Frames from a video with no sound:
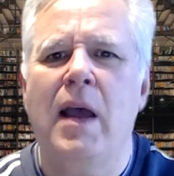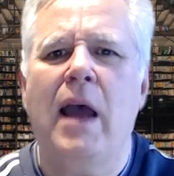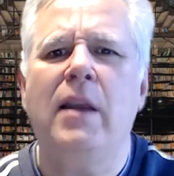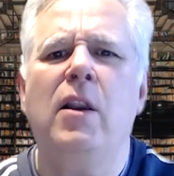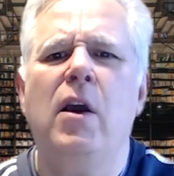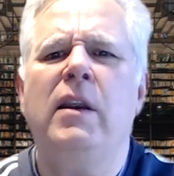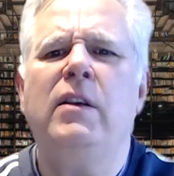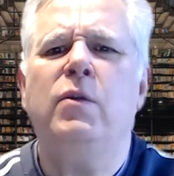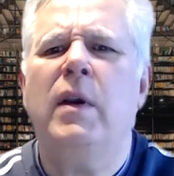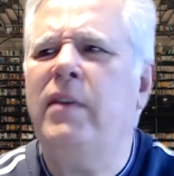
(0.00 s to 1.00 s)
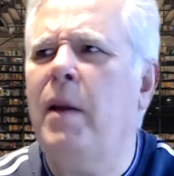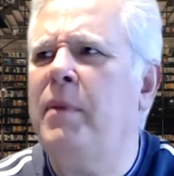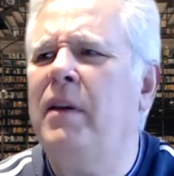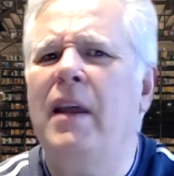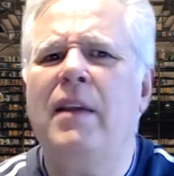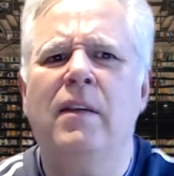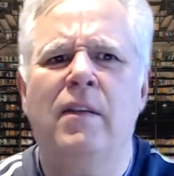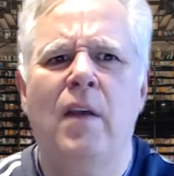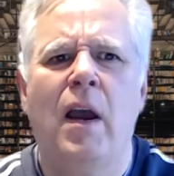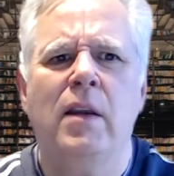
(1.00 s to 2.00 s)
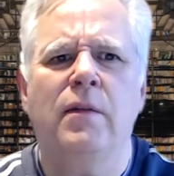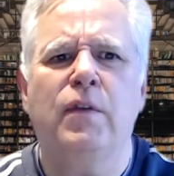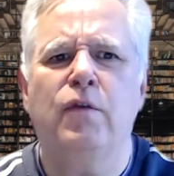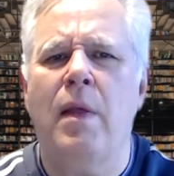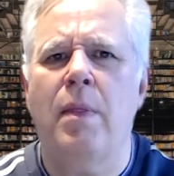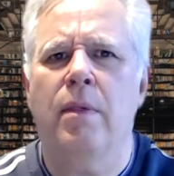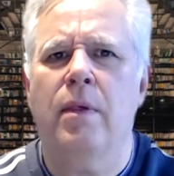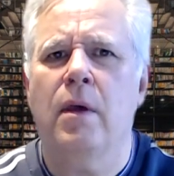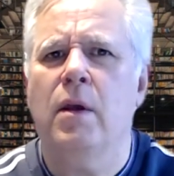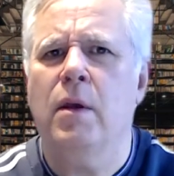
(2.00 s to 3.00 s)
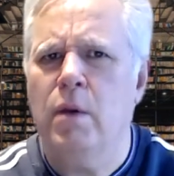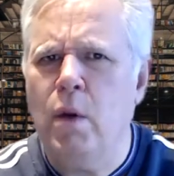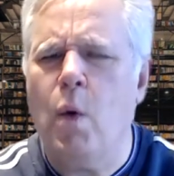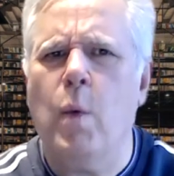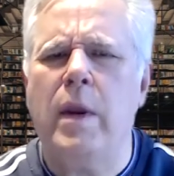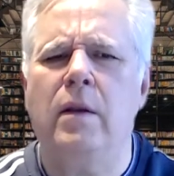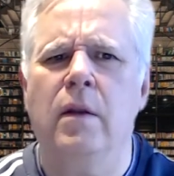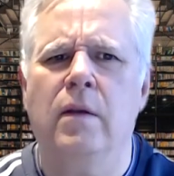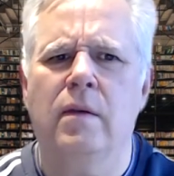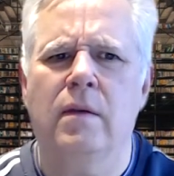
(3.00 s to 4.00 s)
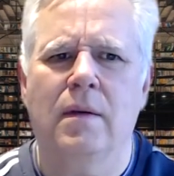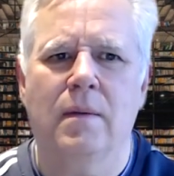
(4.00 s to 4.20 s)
and learning to accept it is a sign of strength, not weakness.